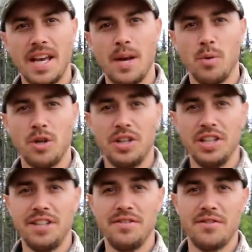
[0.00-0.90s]
And we're gonna
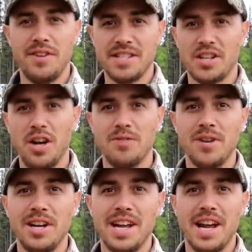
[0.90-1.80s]
leave the fence off
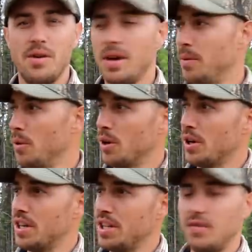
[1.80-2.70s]
right now and we're
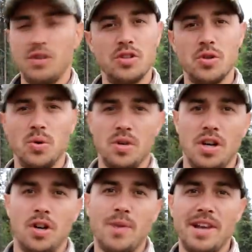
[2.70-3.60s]
gonna give you the tour
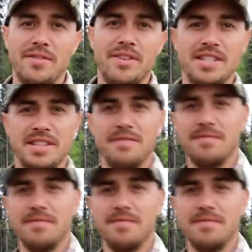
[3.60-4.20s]
around the fencing.